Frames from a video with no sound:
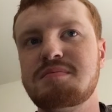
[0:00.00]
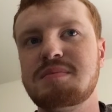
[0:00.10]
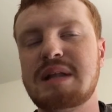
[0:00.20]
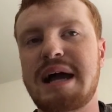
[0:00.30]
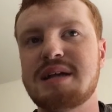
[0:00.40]

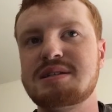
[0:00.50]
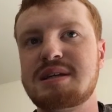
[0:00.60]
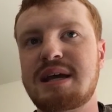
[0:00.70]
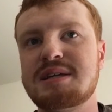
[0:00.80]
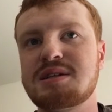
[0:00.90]

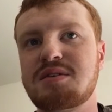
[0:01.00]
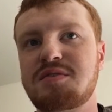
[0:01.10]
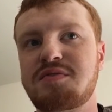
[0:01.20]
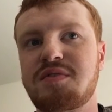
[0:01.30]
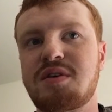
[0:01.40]

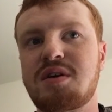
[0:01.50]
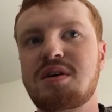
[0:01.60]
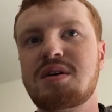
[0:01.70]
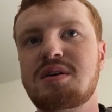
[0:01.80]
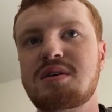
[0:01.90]
lackadaisical
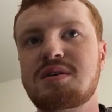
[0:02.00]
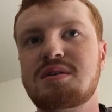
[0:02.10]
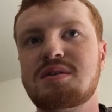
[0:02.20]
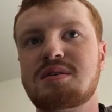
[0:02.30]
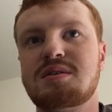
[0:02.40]
for,
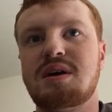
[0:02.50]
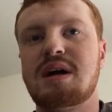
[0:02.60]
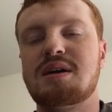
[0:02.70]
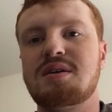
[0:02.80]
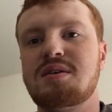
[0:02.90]

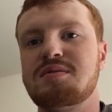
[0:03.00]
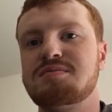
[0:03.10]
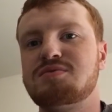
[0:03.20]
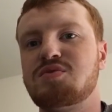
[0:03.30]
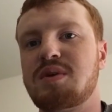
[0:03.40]
I don't know,
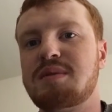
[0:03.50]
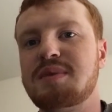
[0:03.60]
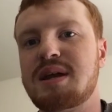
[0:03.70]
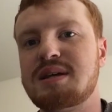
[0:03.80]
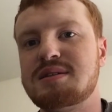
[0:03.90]
20
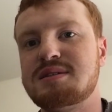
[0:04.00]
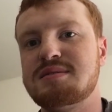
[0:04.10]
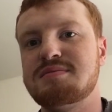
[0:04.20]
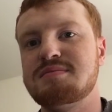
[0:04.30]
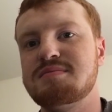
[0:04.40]

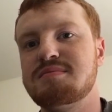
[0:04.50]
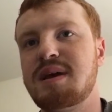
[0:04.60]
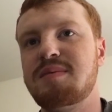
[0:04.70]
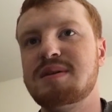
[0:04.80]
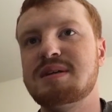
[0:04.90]
minutes,
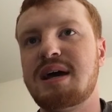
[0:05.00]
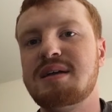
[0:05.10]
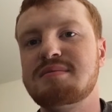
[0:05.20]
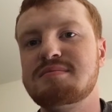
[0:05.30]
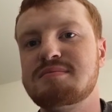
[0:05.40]
maybe
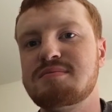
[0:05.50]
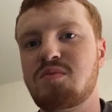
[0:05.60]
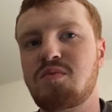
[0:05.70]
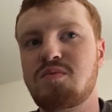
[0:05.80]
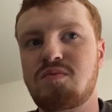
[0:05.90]
10.
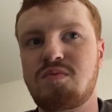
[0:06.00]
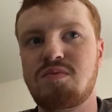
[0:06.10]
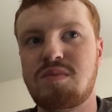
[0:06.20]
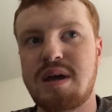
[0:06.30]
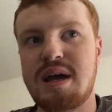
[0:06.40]

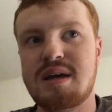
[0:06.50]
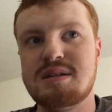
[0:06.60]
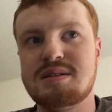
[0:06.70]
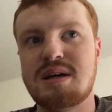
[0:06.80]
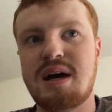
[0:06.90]

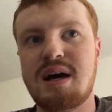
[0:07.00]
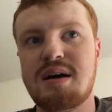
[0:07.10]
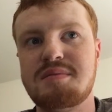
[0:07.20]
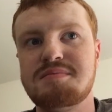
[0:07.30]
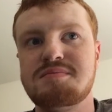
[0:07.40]
And
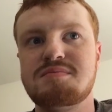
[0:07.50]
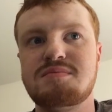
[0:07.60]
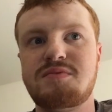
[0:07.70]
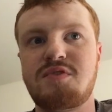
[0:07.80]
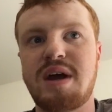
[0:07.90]

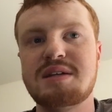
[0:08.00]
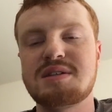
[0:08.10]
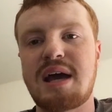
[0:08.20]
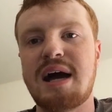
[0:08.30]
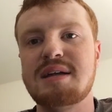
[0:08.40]
France
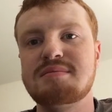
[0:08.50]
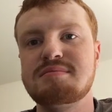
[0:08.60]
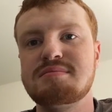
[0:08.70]
got,